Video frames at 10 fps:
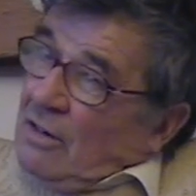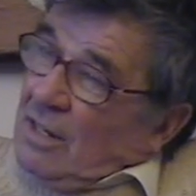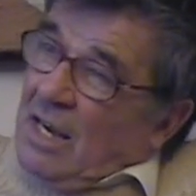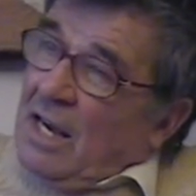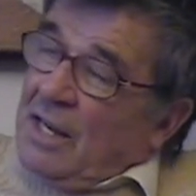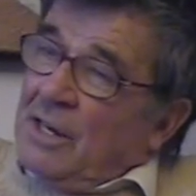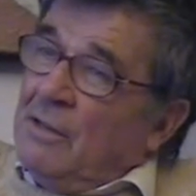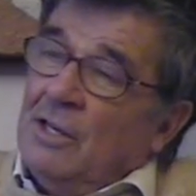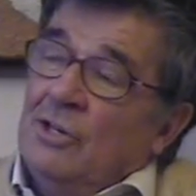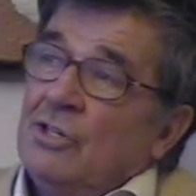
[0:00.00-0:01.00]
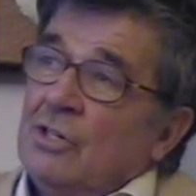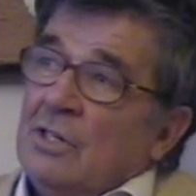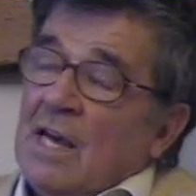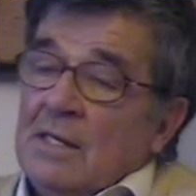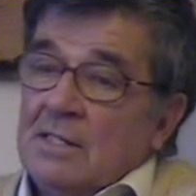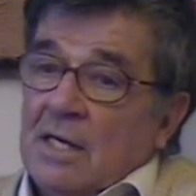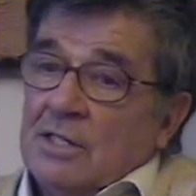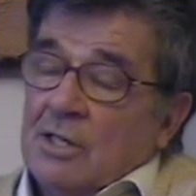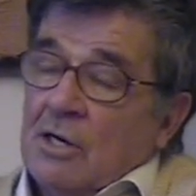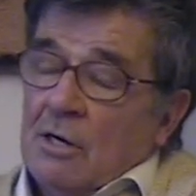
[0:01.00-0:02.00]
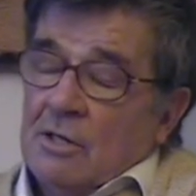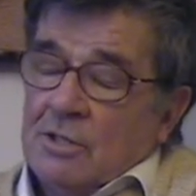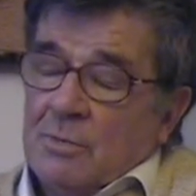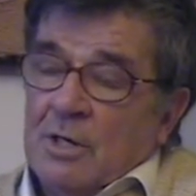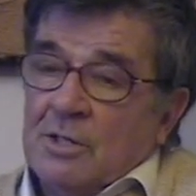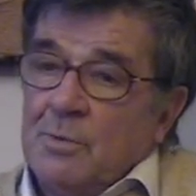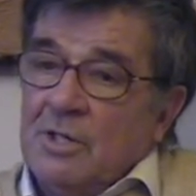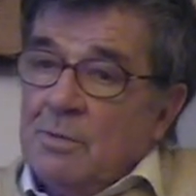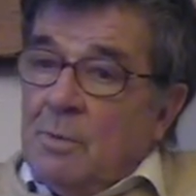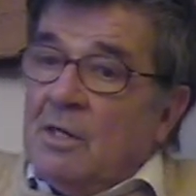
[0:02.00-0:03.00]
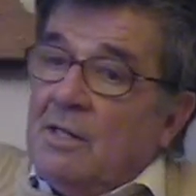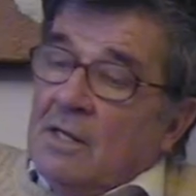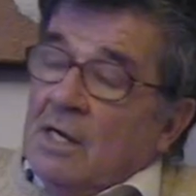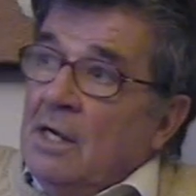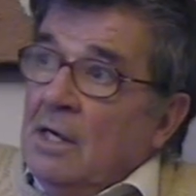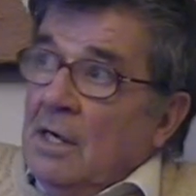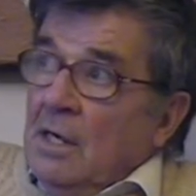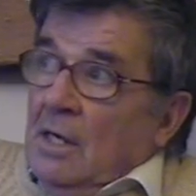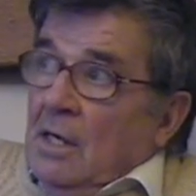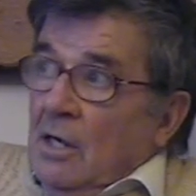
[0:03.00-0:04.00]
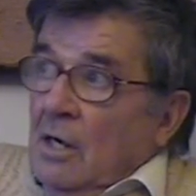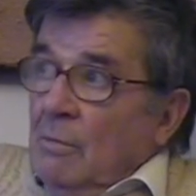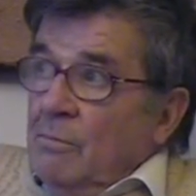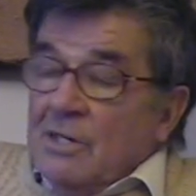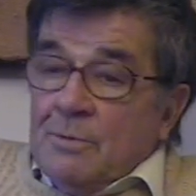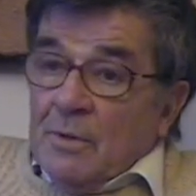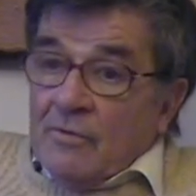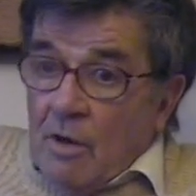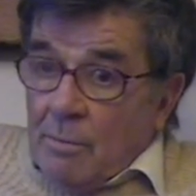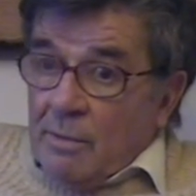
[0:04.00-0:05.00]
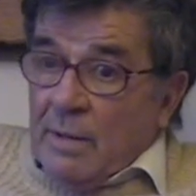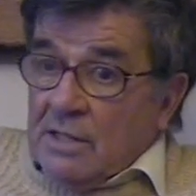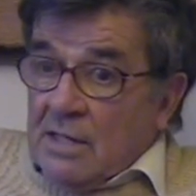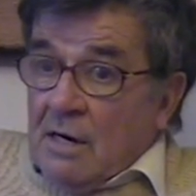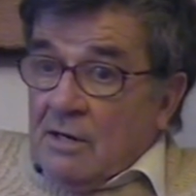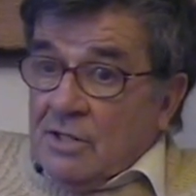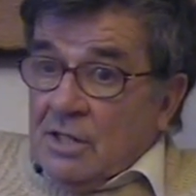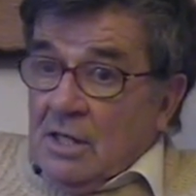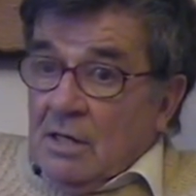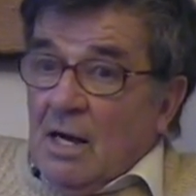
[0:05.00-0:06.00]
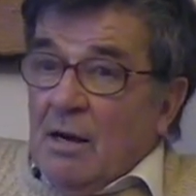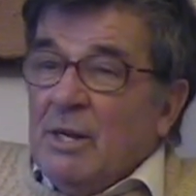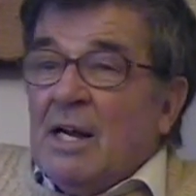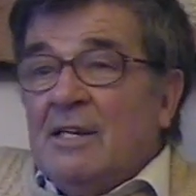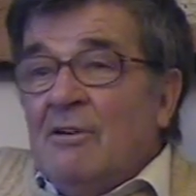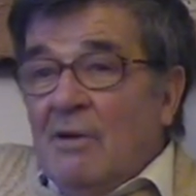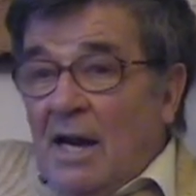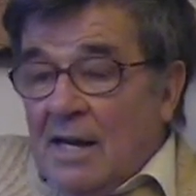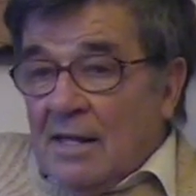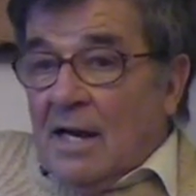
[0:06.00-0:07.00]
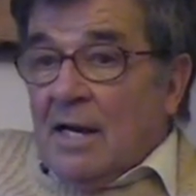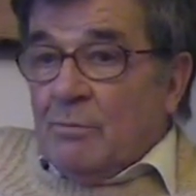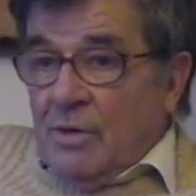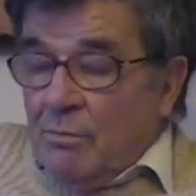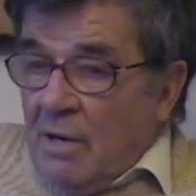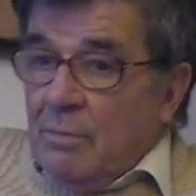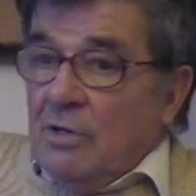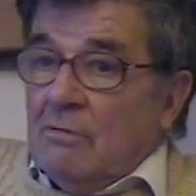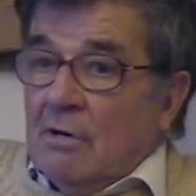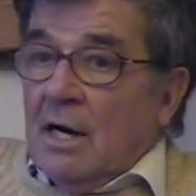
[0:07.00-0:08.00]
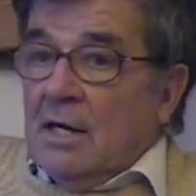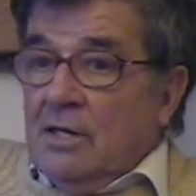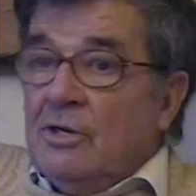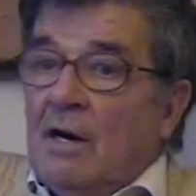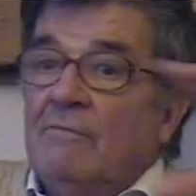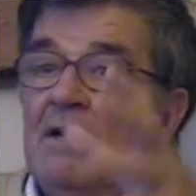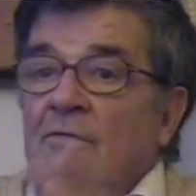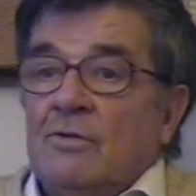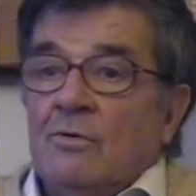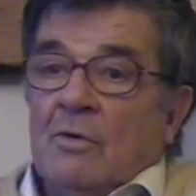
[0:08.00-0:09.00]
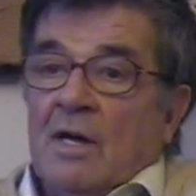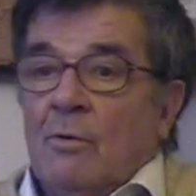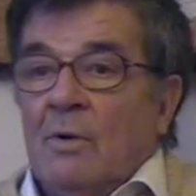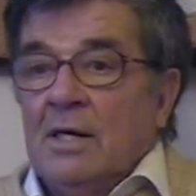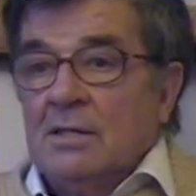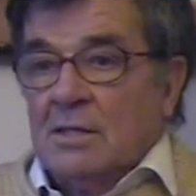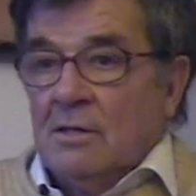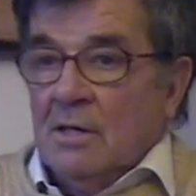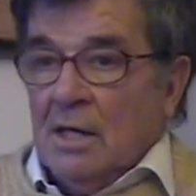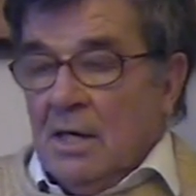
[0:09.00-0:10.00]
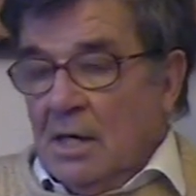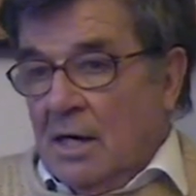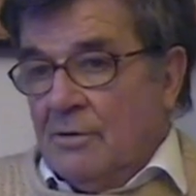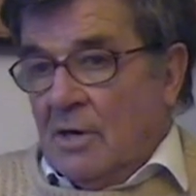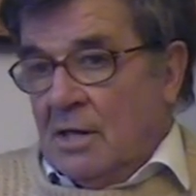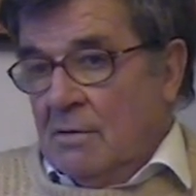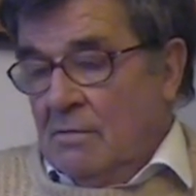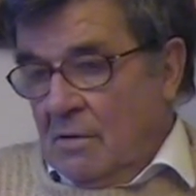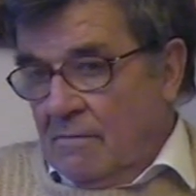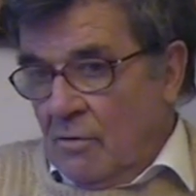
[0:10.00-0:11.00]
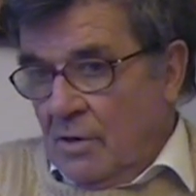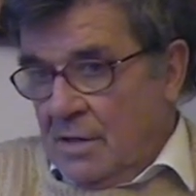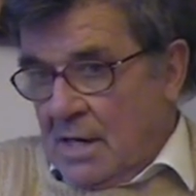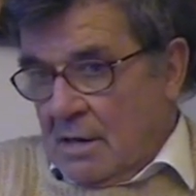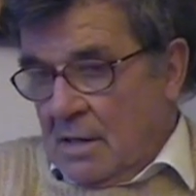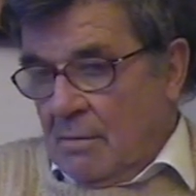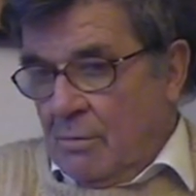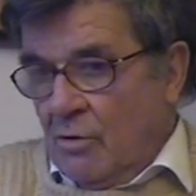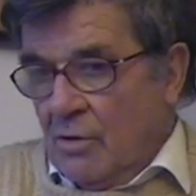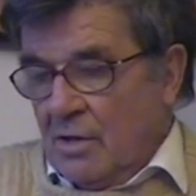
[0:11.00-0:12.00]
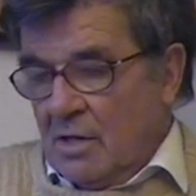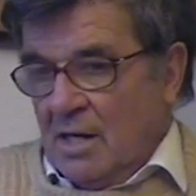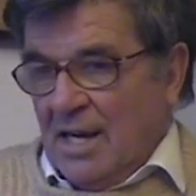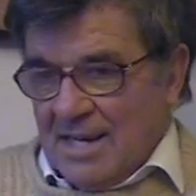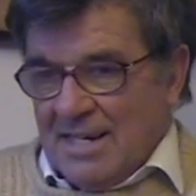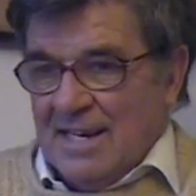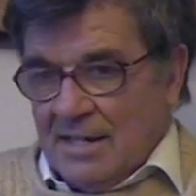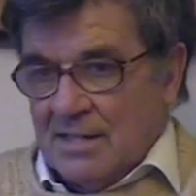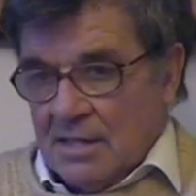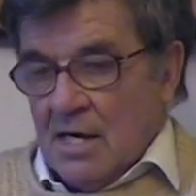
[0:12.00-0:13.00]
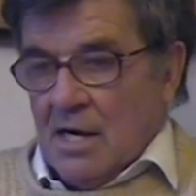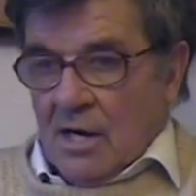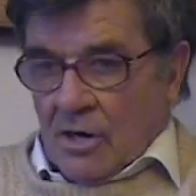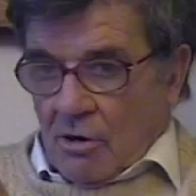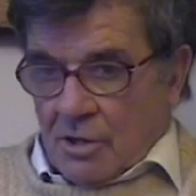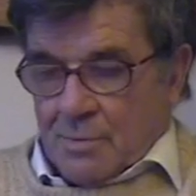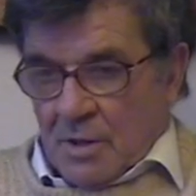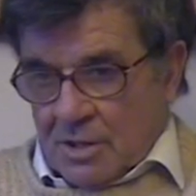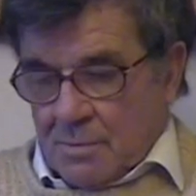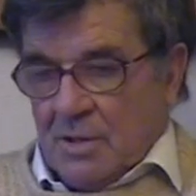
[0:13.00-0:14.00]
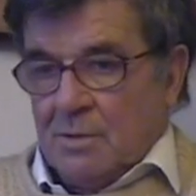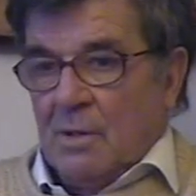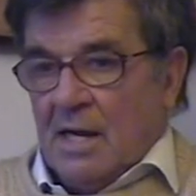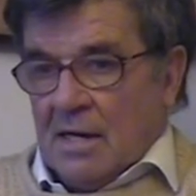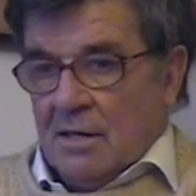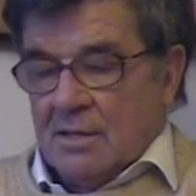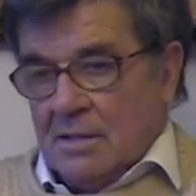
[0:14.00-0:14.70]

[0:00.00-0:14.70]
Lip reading: No, I don't think you should then say it's the correspondence principle and the principle of complementarity. I mean, I don't like that, but maybe you're right. You know, I've never thought that way, so I'd rather avoid that point, that it is correspondence principle and